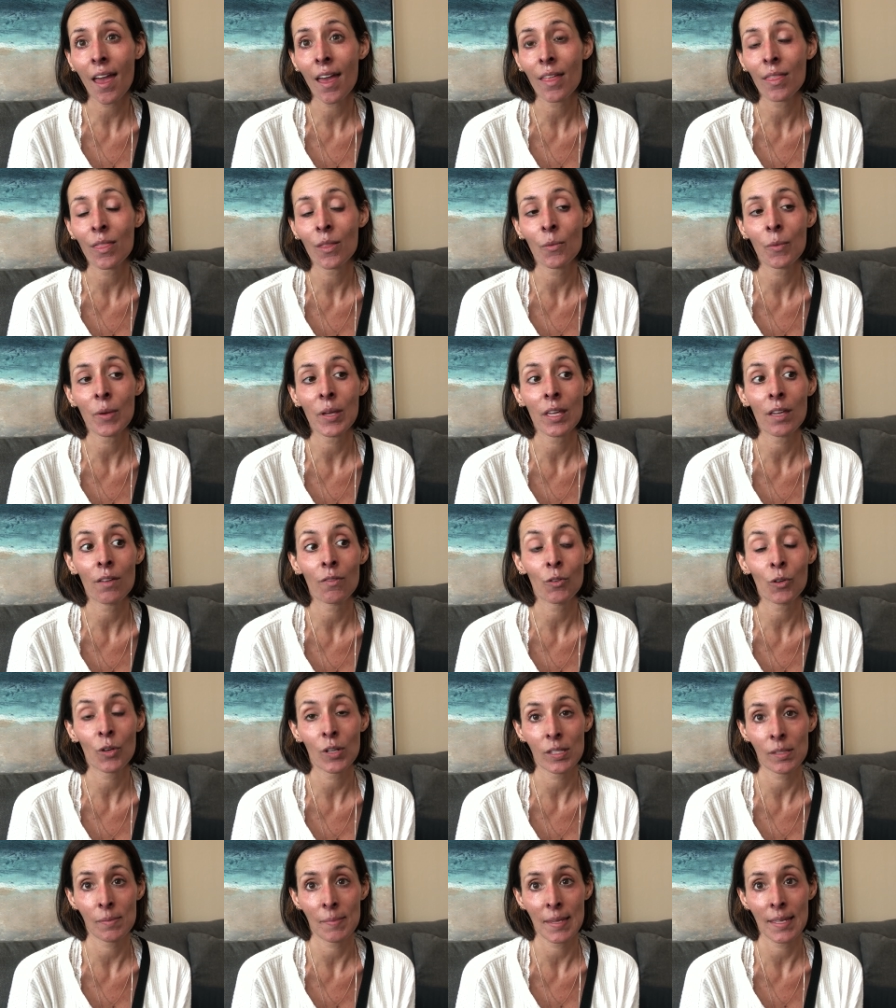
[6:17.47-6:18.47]
and the week of
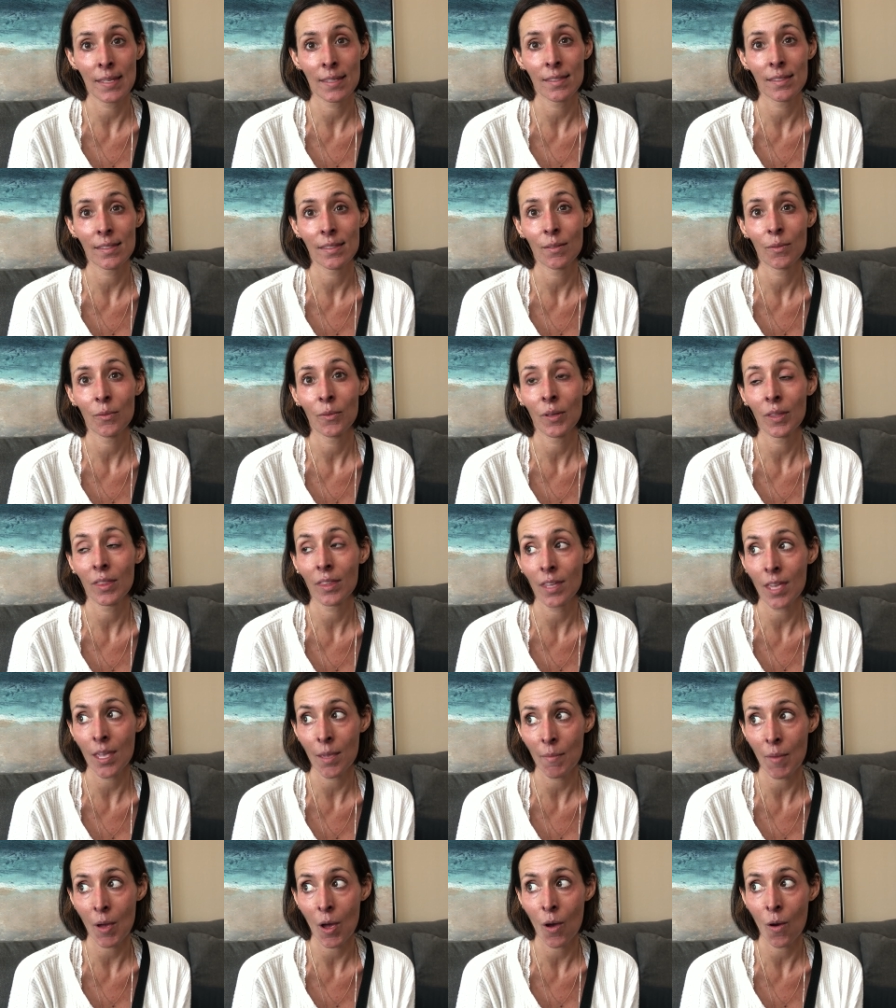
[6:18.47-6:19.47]
Christmas with
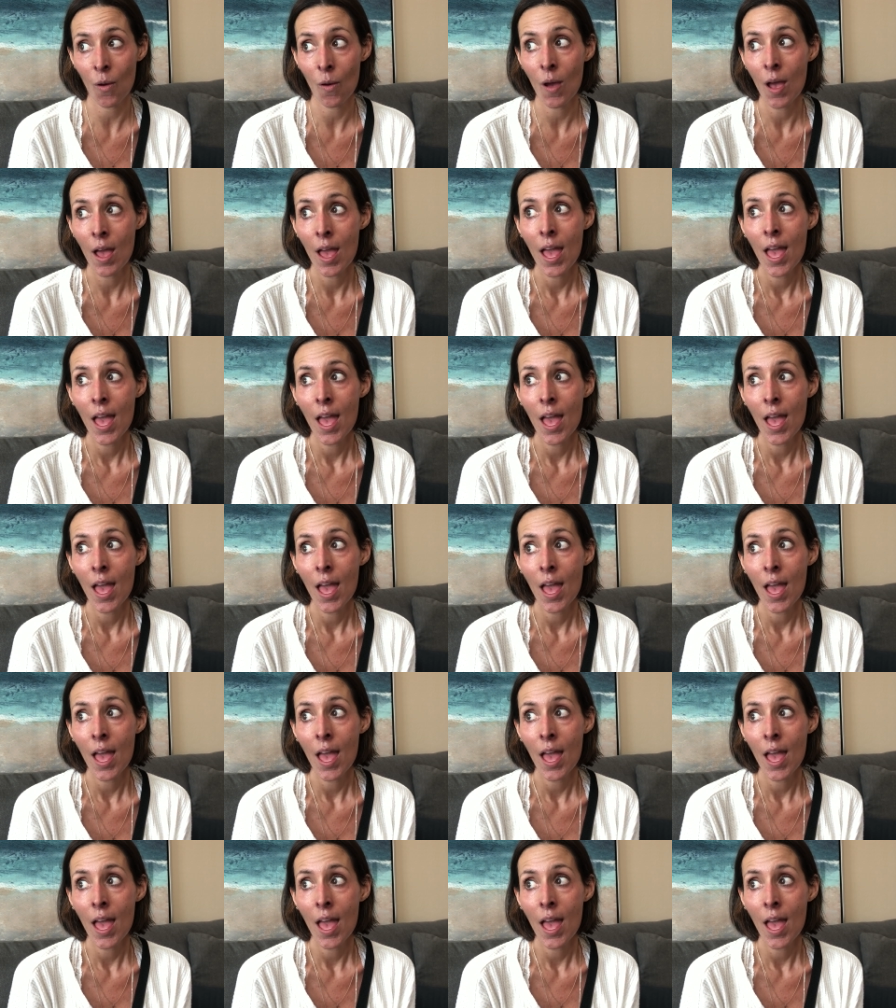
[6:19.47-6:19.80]
chemo.